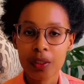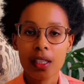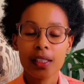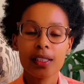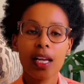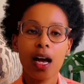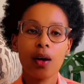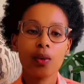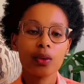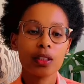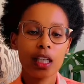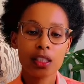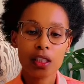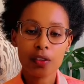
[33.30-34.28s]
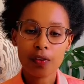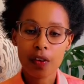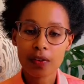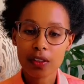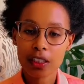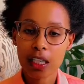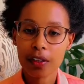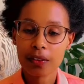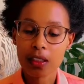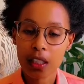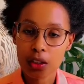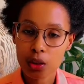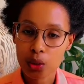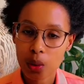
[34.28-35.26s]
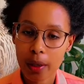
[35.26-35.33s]
Now, the chief of staff says
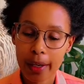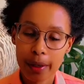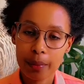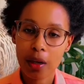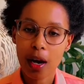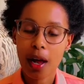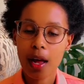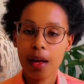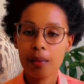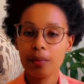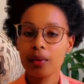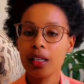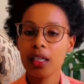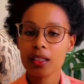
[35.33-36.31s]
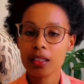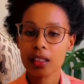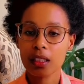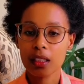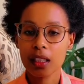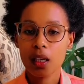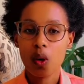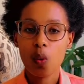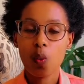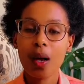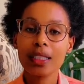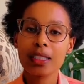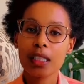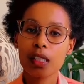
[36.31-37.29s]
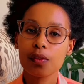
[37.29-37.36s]
to Abraham, Listen, what
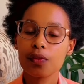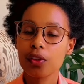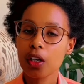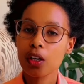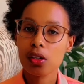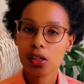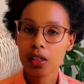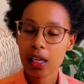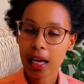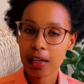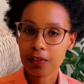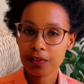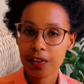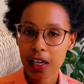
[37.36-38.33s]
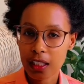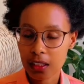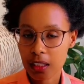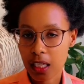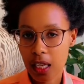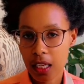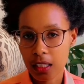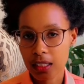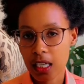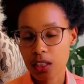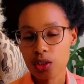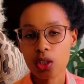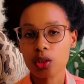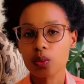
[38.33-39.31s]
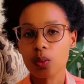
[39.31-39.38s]
if the girl I find there does
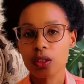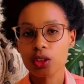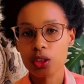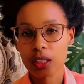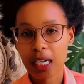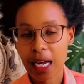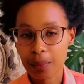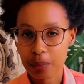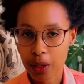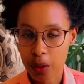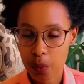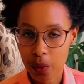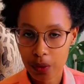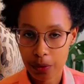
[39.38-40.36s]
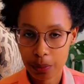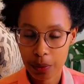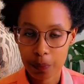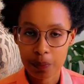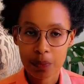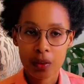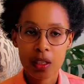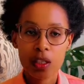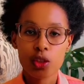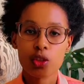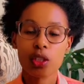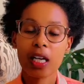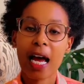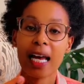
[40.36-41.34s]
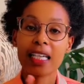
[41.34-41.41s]
not want to come back with me? Should
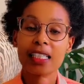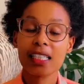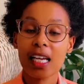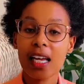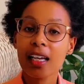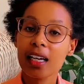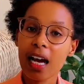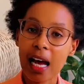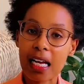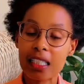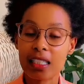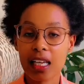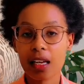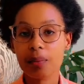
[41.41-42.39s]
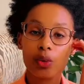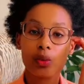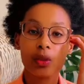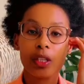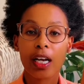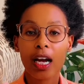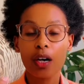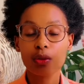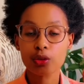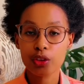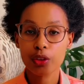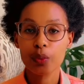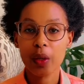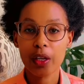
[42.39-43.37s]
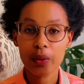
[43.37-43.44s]
I take Isaac to the country
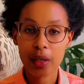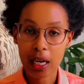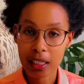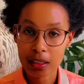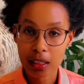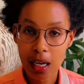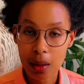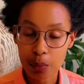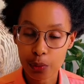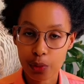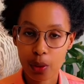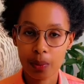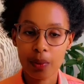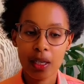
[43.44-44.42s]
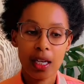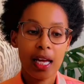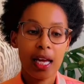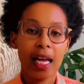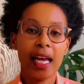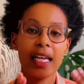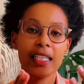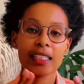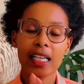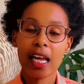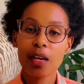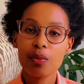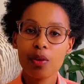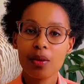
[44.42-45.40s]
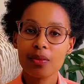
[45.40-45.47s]
where you guys come from? And
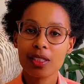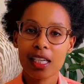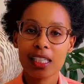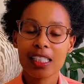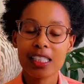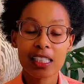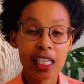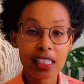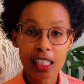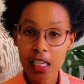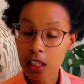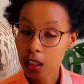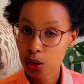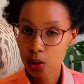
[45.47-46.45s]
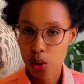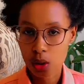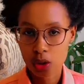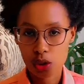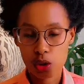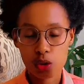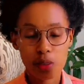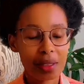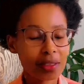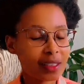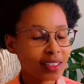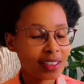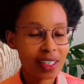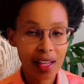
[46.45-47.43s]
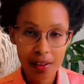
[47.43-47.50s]
Abraham said, Certainly not. You must
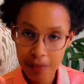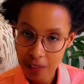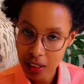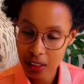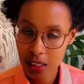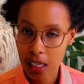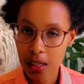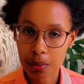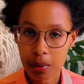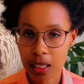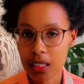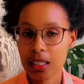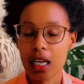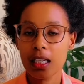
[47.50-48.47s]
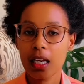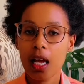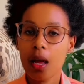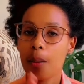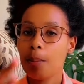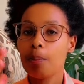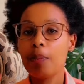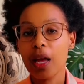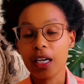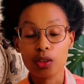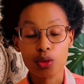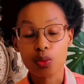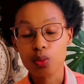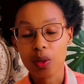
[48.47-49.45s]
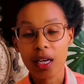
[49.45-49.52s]
never take my son back
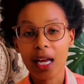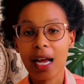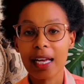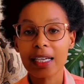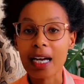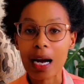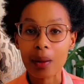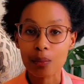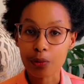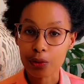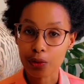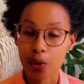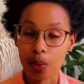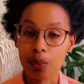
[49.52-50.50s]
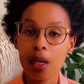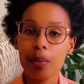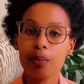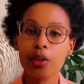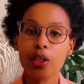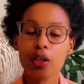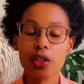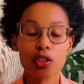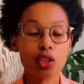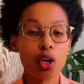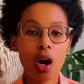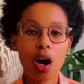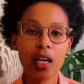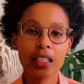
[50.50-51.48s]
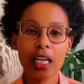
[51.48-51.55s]
to where I come from because
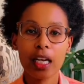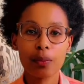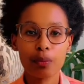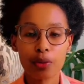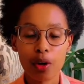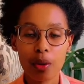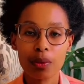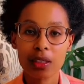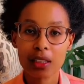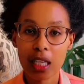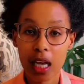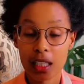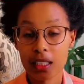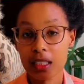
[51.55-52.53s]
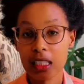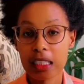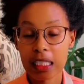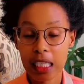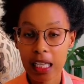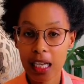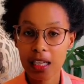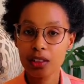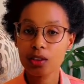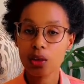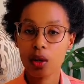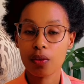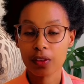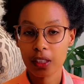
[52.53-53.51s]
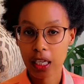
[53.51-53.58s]
God had promised us this land
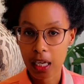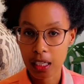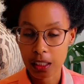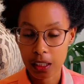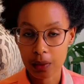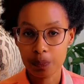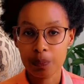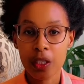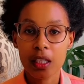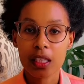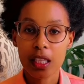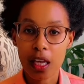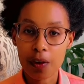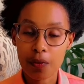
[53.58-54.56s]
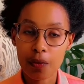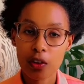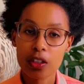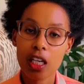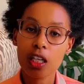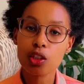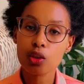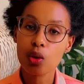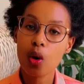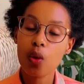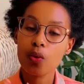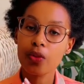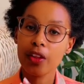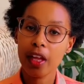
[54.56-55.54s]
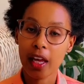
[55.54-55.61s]
of Canaan. Therefore, just
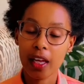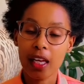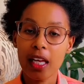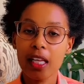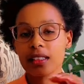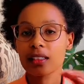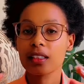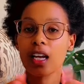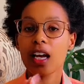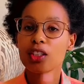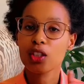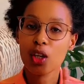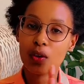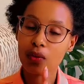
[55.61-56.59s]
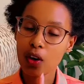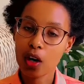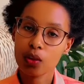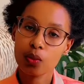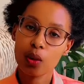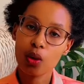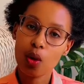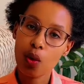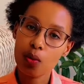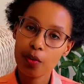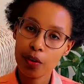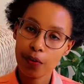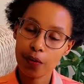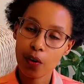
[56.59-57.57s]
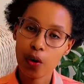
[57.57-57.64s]
go there. The angel of God will go
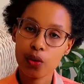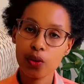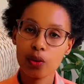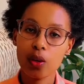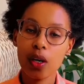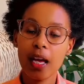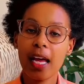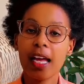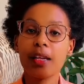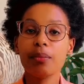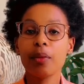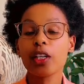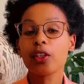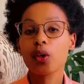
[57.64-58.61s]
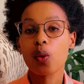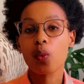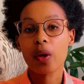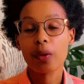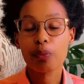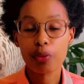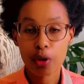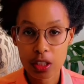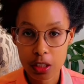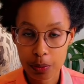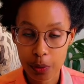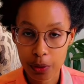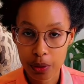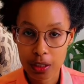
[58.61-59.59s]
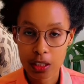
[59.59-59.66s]
before you and make your way
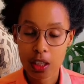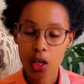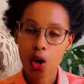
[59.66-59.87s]
prosperous.